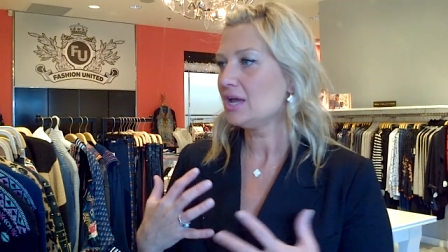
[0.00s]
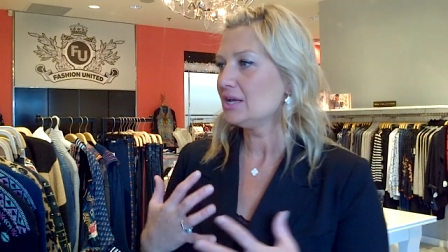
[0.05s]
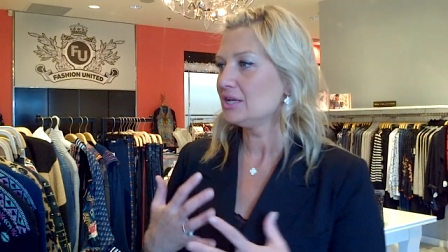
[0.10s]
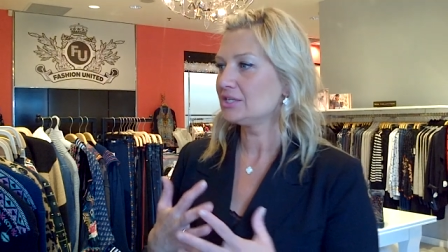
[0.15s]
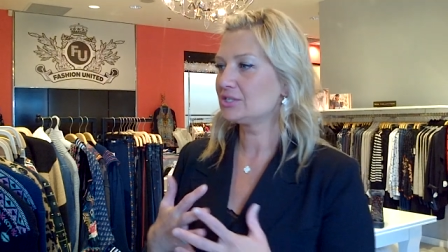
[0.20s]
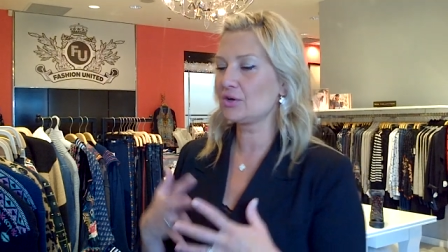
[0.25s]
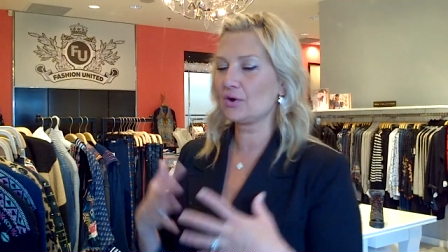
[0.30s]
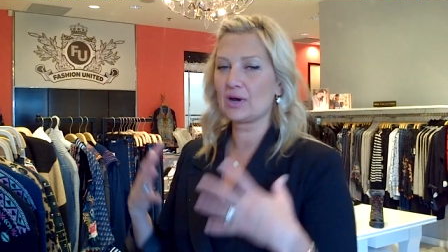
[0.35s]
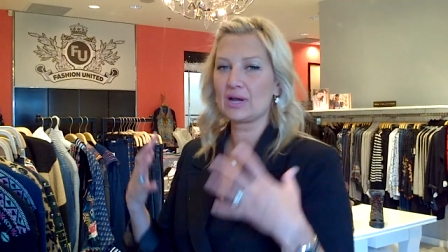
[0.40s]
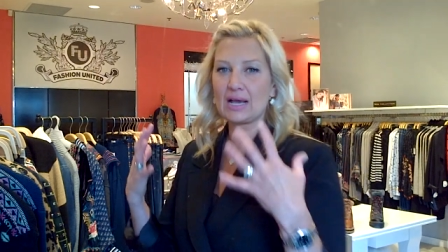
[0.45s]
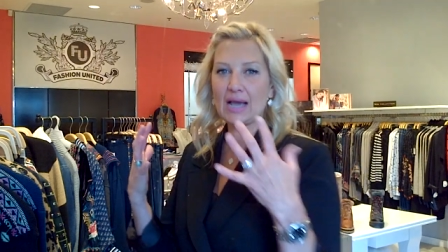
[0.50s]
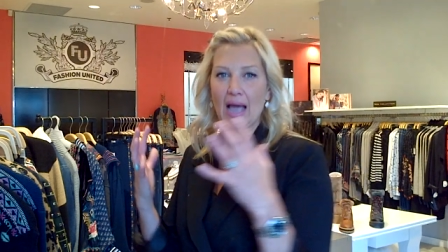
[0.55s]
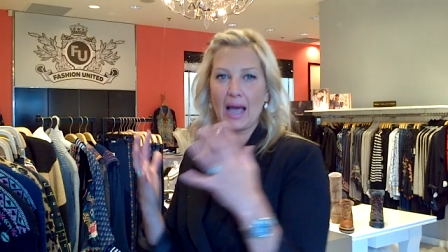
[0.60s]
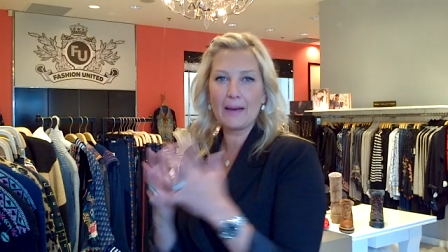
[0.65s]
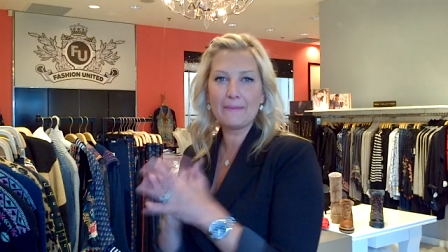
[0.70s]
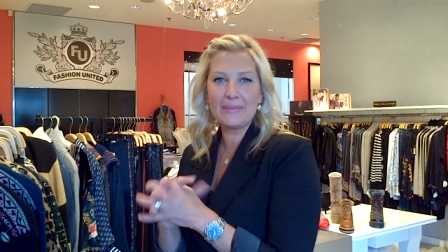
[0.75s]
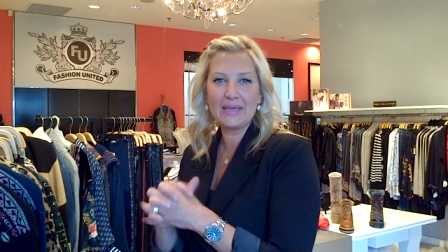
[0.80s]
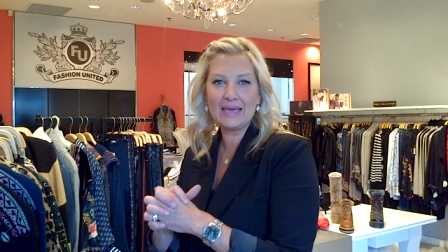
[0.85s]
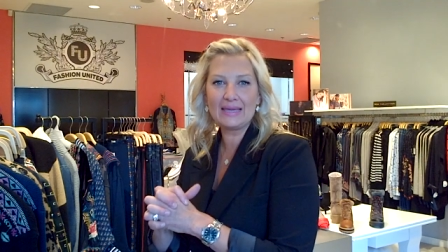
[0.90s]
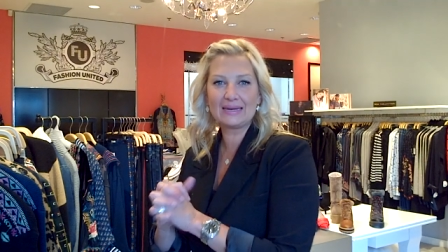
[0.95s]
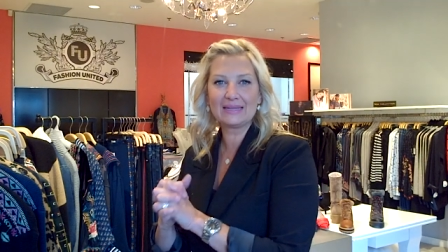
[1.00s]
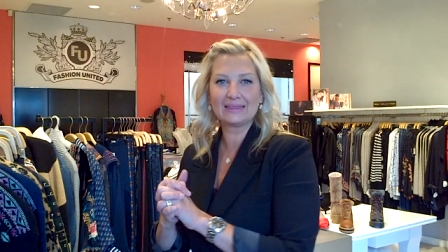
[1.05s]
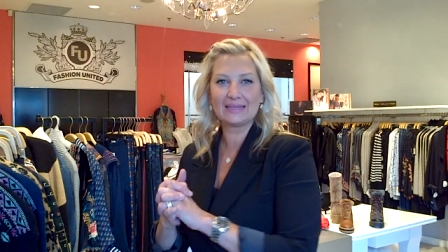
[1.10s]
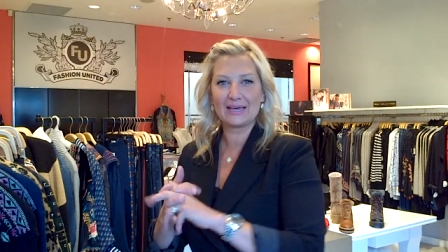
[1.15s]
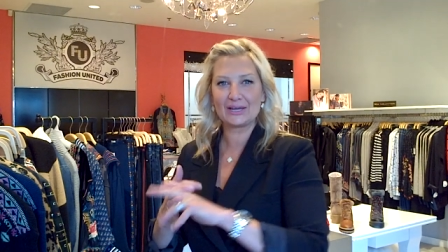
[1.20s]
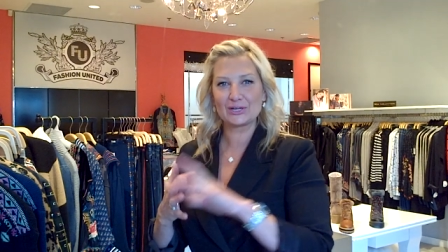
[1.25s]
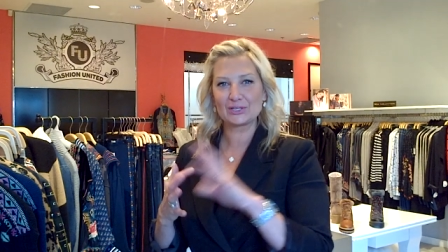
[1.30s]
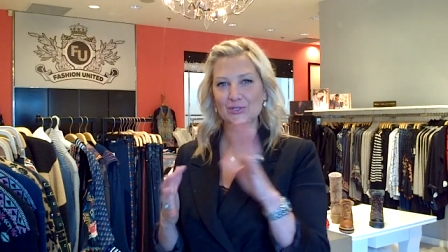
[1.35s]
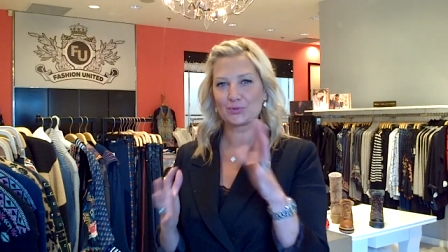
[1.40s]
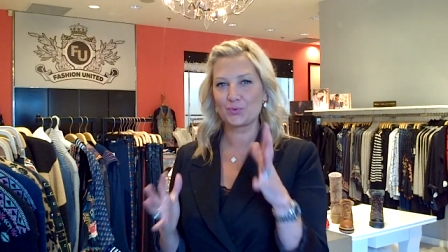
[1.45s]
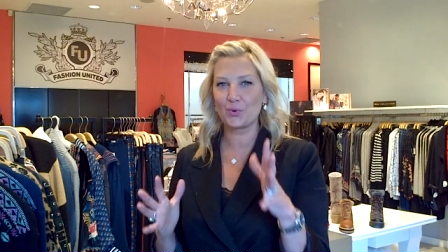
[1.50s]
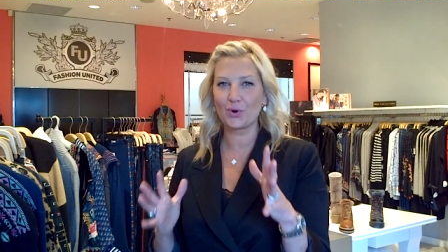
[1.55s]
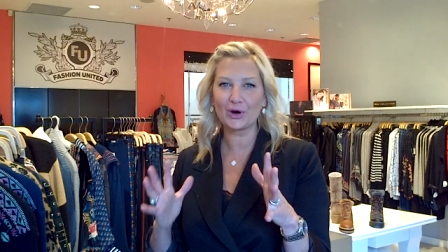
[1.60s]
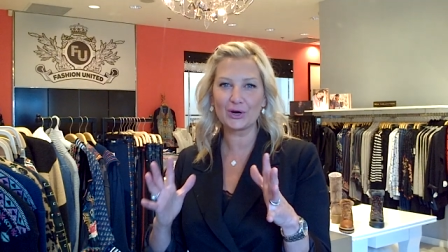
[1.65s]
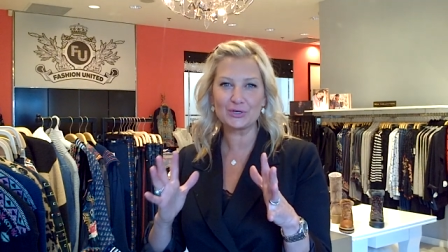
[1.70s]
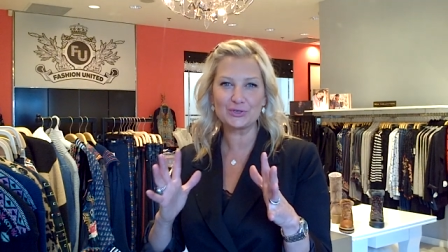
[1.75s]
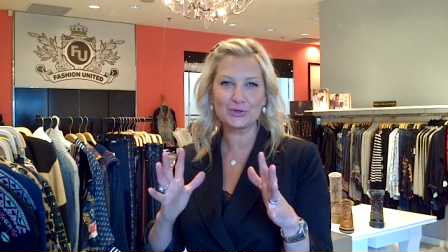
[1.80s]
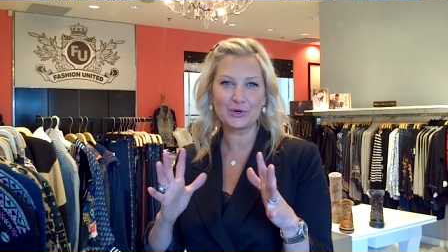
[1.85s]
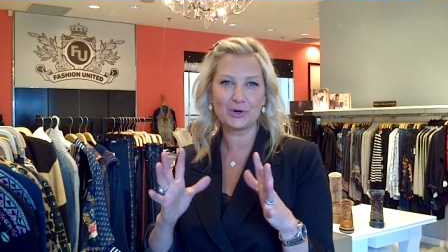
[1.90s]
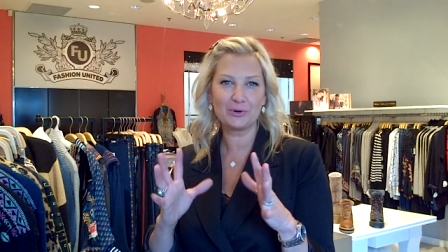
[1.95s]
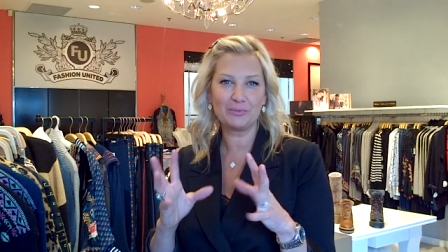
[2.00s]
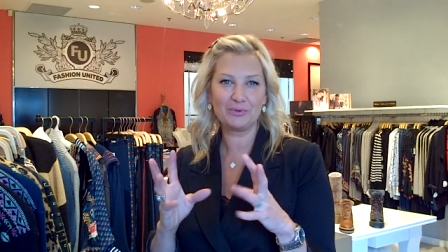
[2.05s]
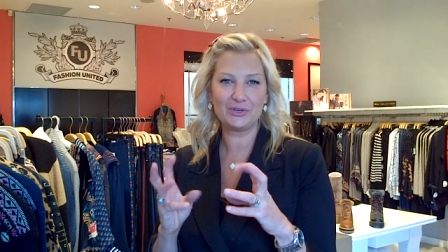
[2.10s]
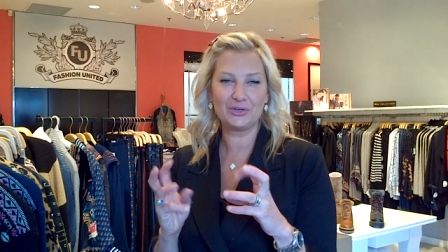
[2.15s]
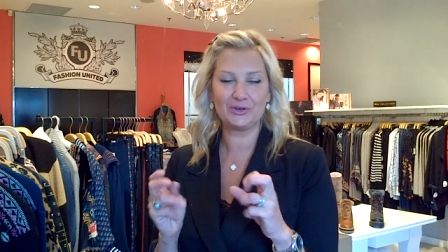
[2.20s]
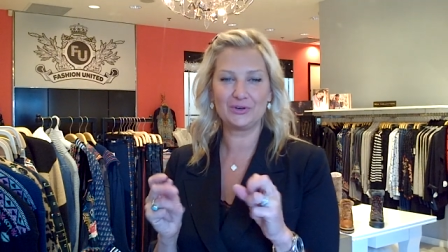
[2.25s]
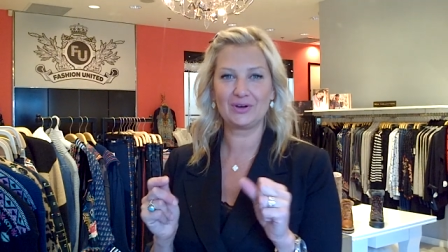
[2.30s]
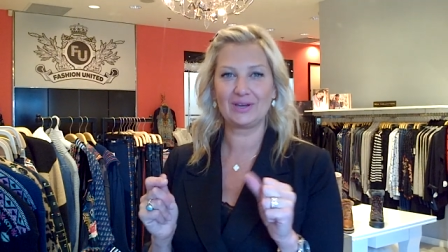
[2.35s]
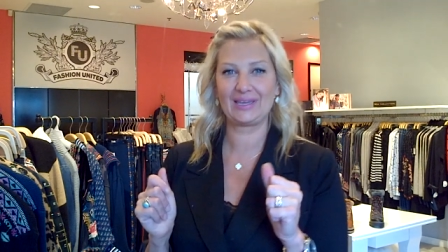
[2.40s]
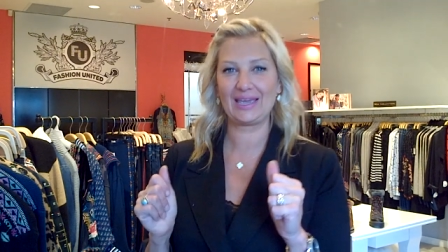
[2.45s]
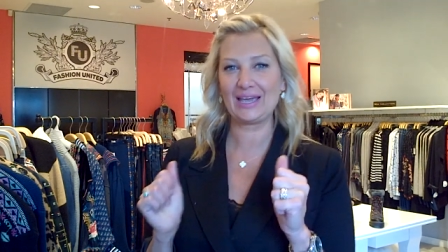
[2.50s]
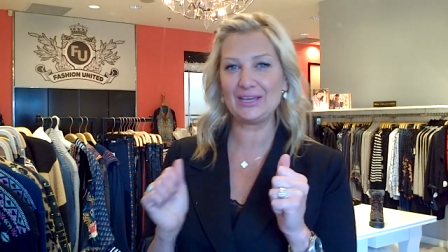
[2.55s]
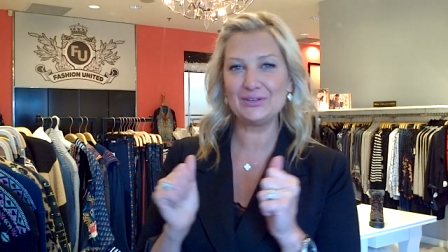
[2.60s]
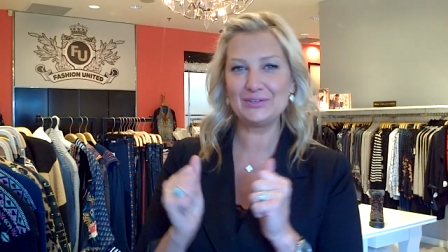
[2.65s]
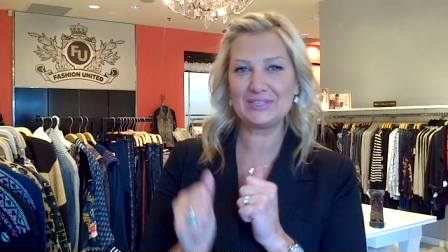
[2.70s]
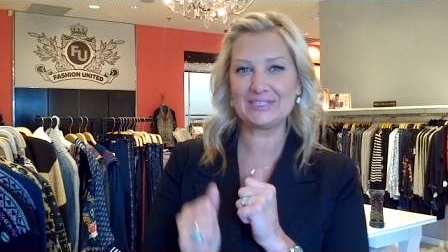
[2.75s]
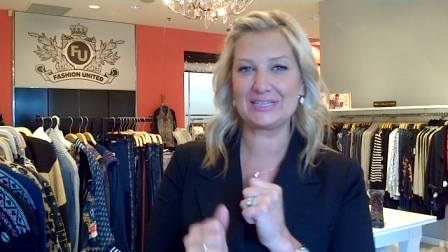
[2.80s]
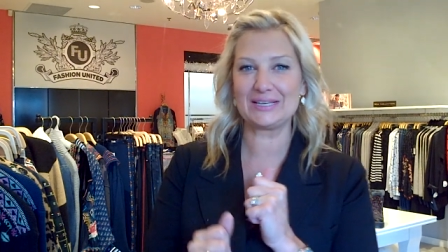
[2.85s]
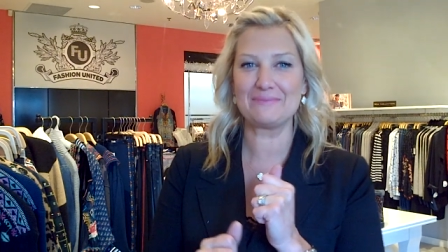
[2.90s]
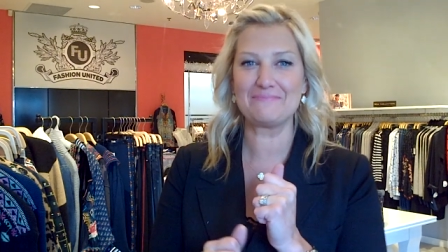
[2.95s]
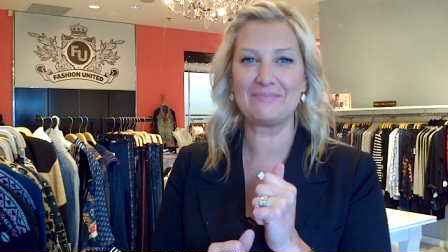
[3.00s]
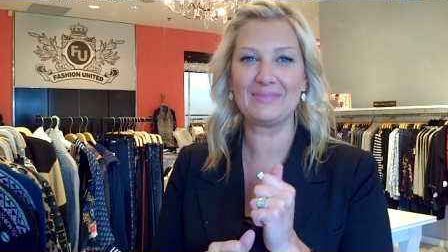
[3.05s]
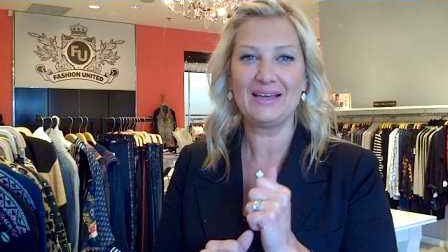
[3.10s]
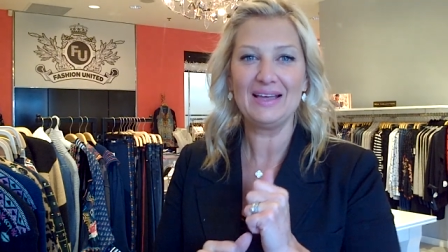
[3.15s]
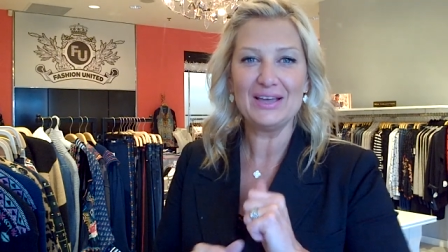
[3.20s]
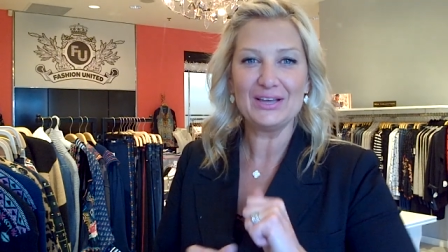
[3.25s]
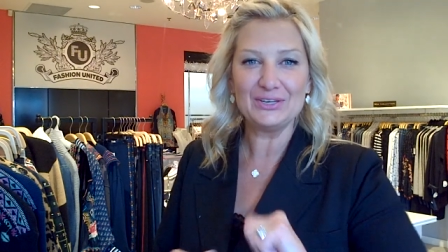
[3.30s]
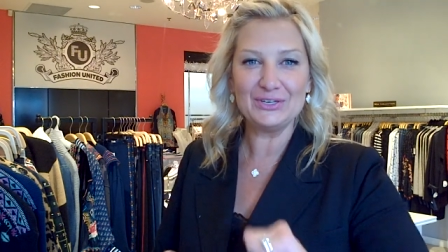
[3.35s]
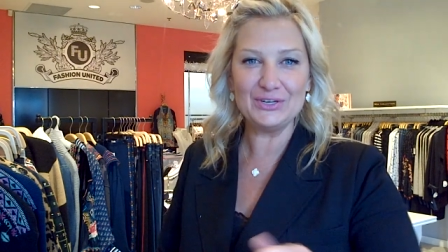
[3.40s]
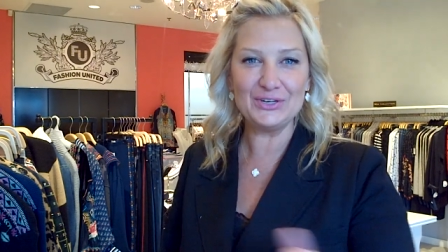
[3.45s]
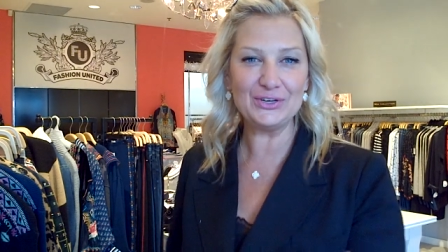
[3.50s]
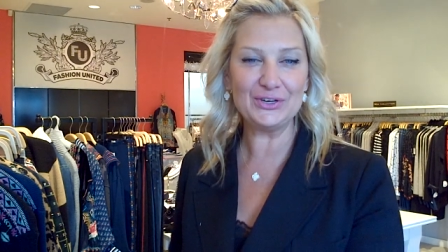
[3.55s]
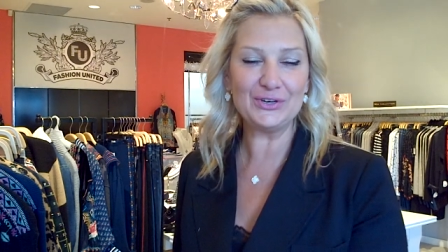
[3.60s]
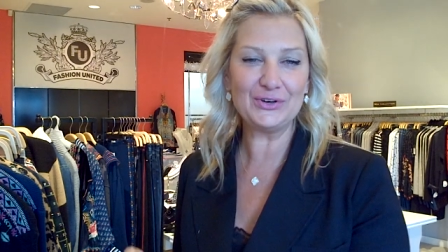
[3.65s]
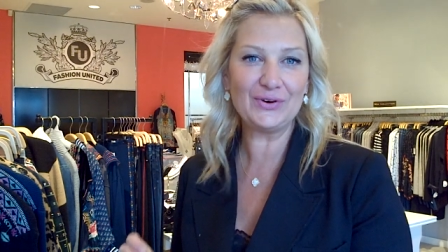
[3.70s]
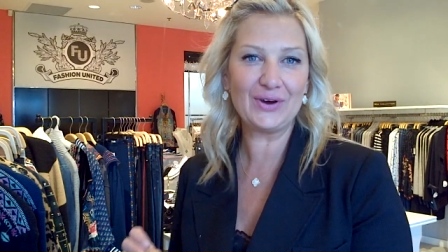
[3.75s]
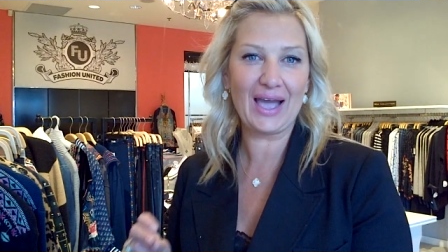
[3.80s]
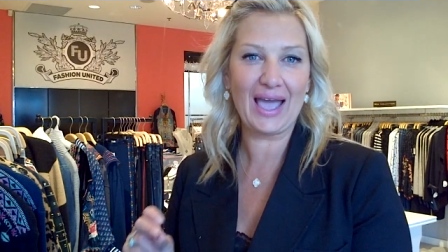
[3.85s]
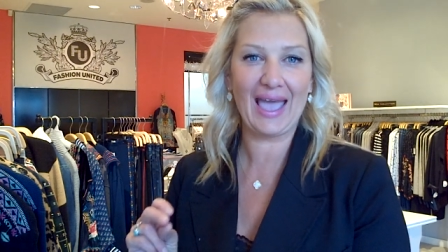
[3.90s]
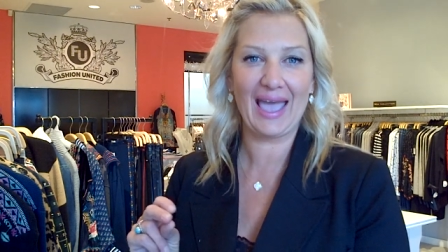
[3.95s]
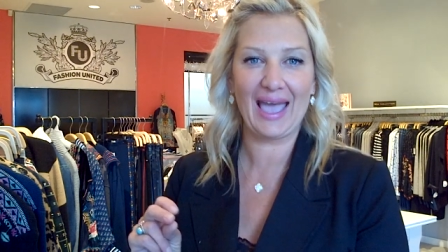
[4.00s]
So come in and let us wardrobe you, get you some new